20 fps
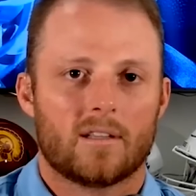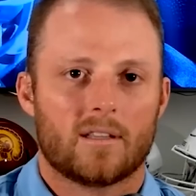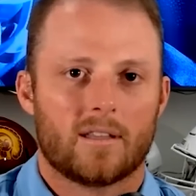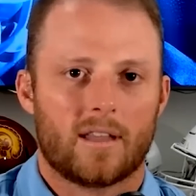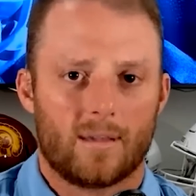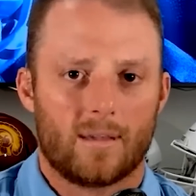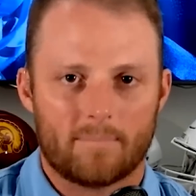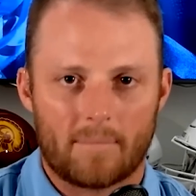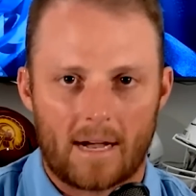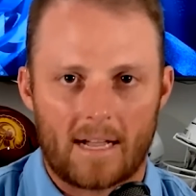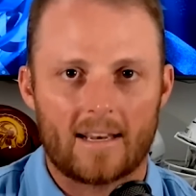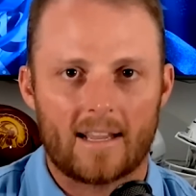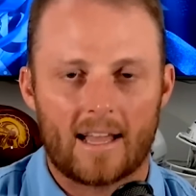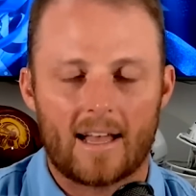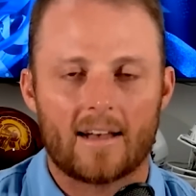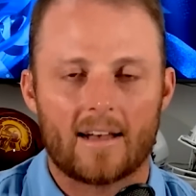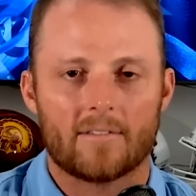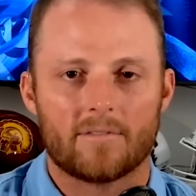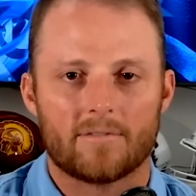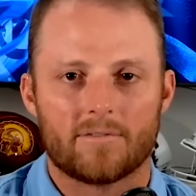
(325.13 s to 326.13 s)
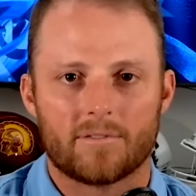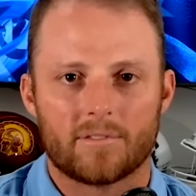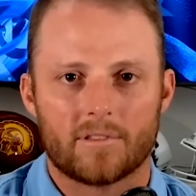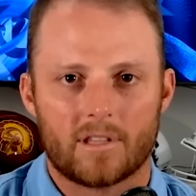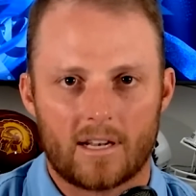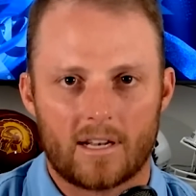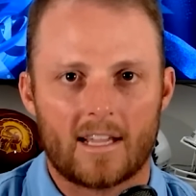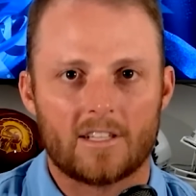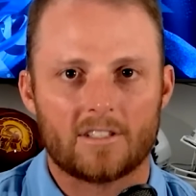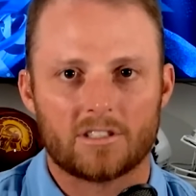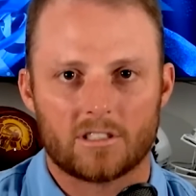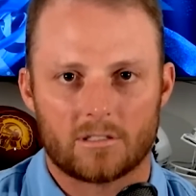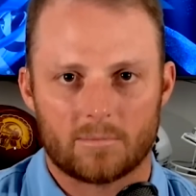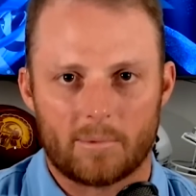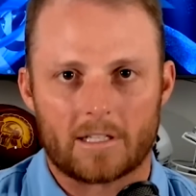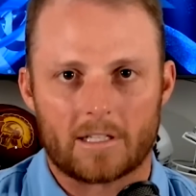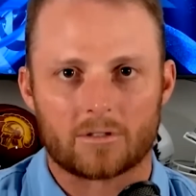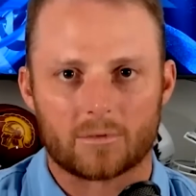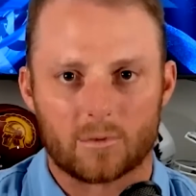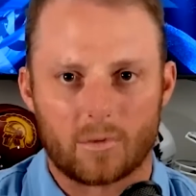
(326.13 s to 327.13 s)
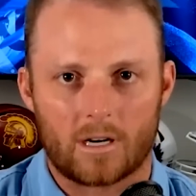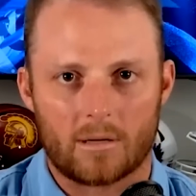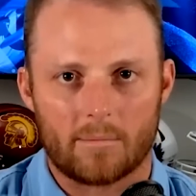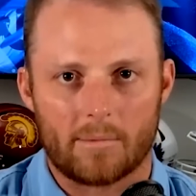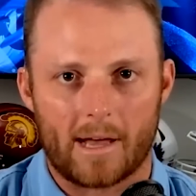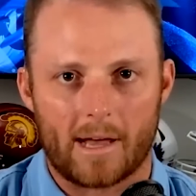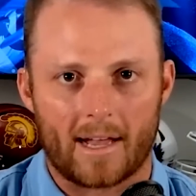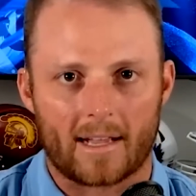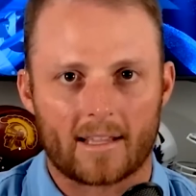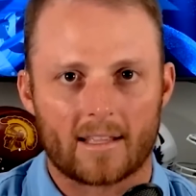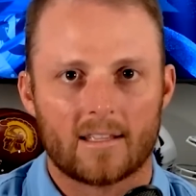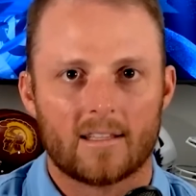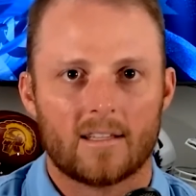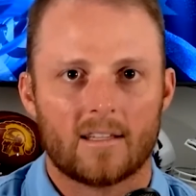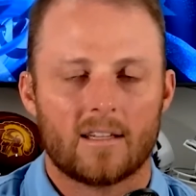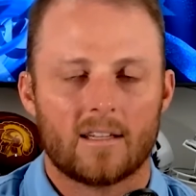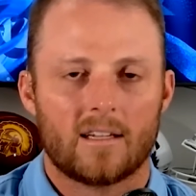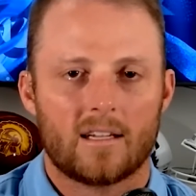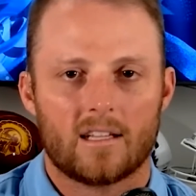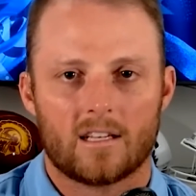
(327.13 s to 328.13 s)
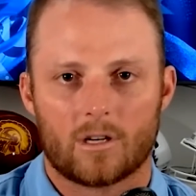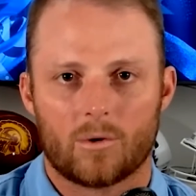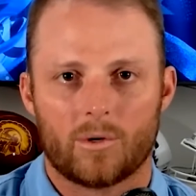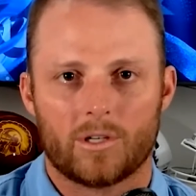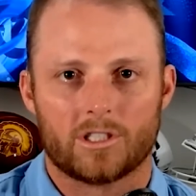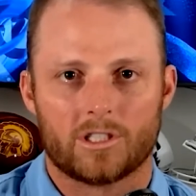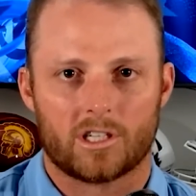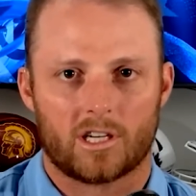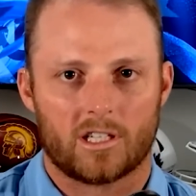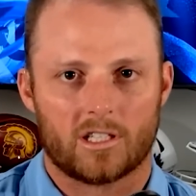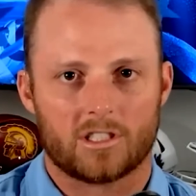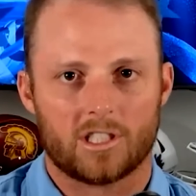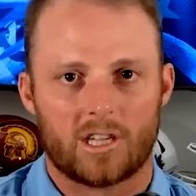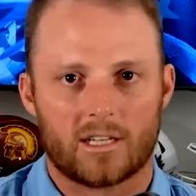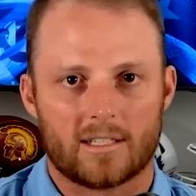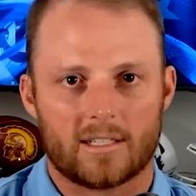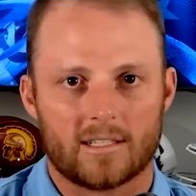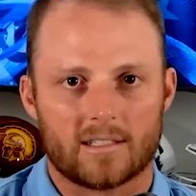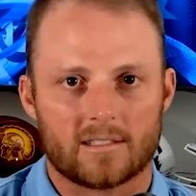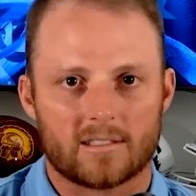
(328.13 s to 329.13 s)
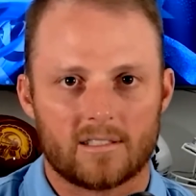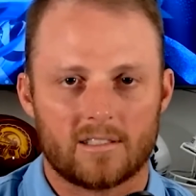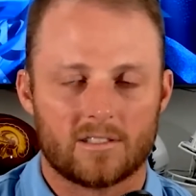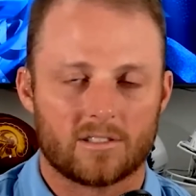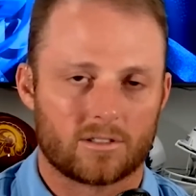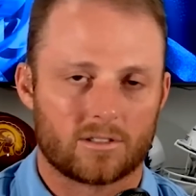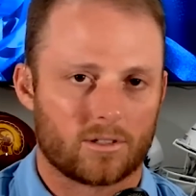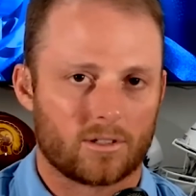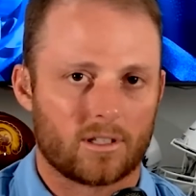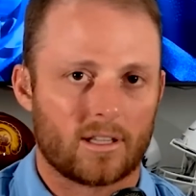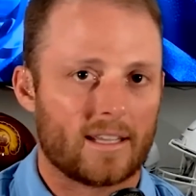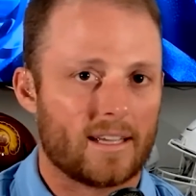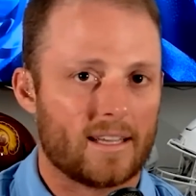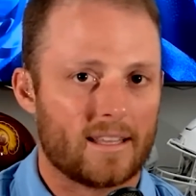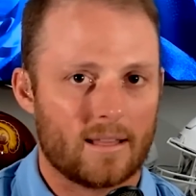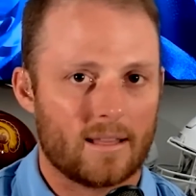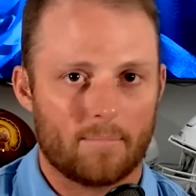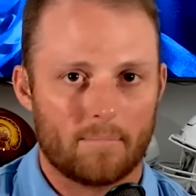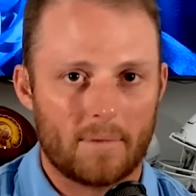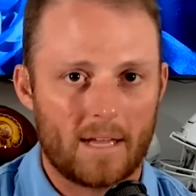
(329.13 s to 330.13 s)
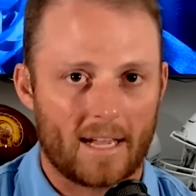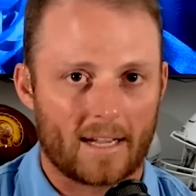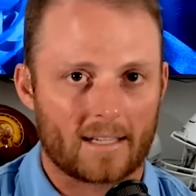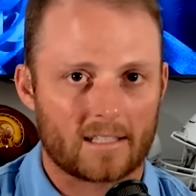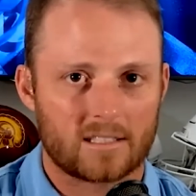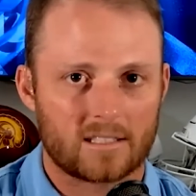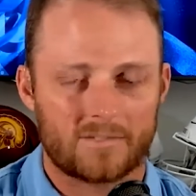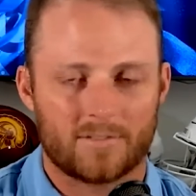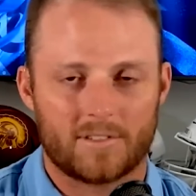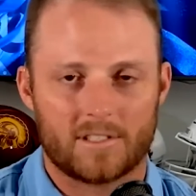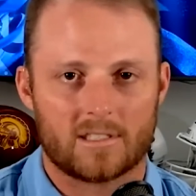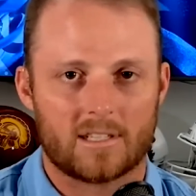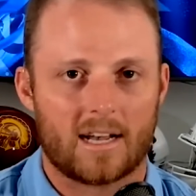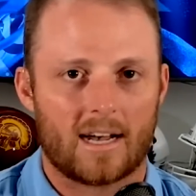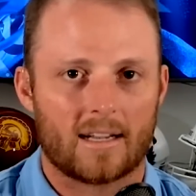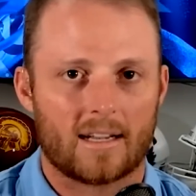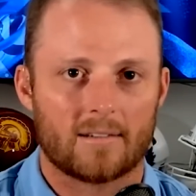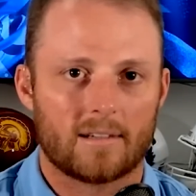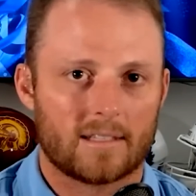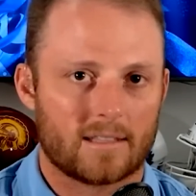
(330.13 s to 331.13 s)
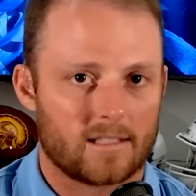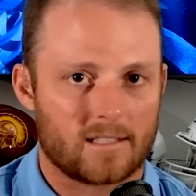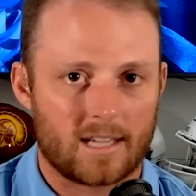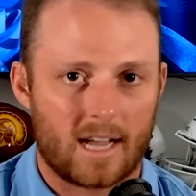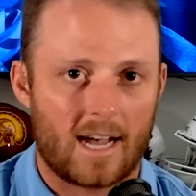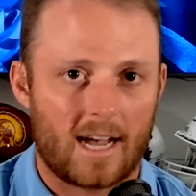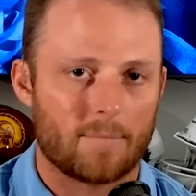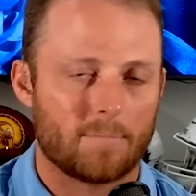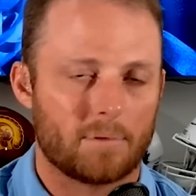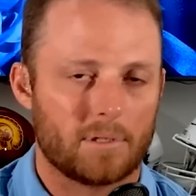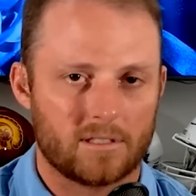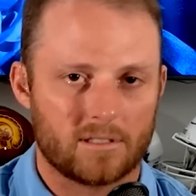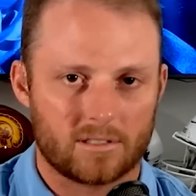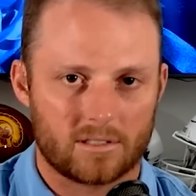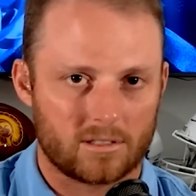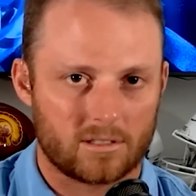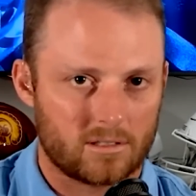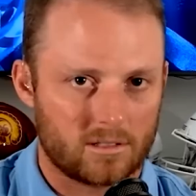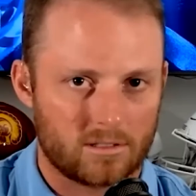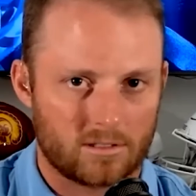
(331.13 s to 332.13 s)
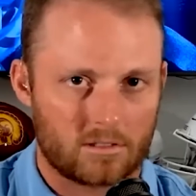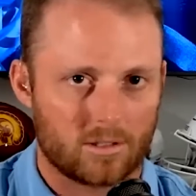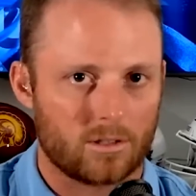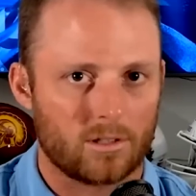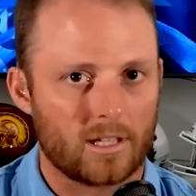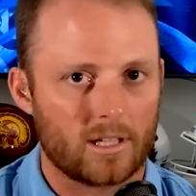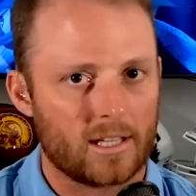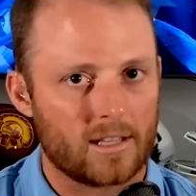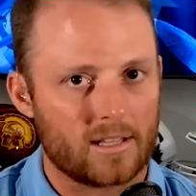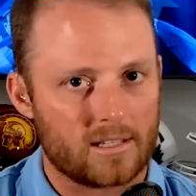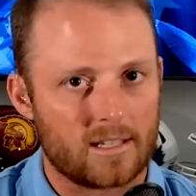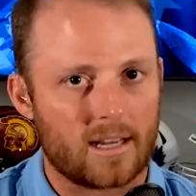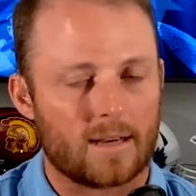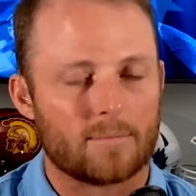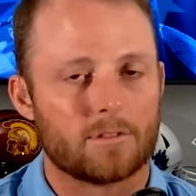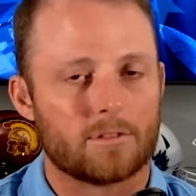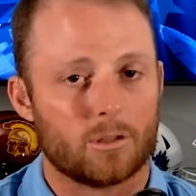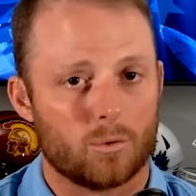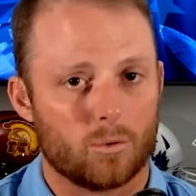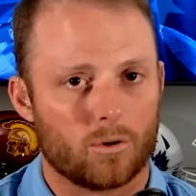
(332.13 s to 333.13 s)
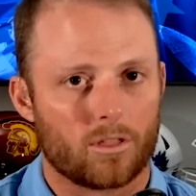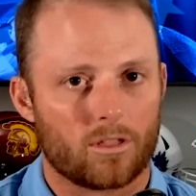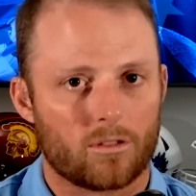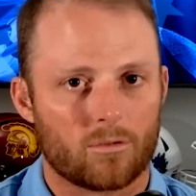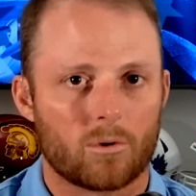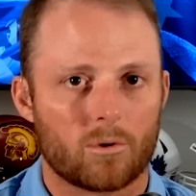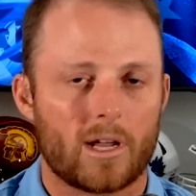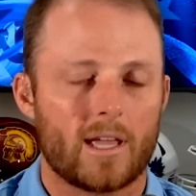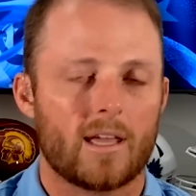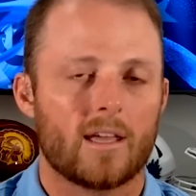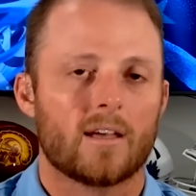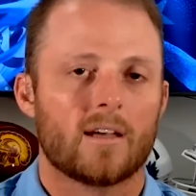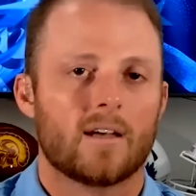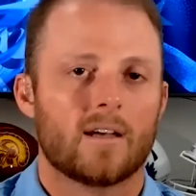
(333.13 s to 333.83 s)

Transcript: they might have the nation's best running back in Quinshon Judkins. He's certainly in the mix. If he's not at the top, he's certainly in the top two or three.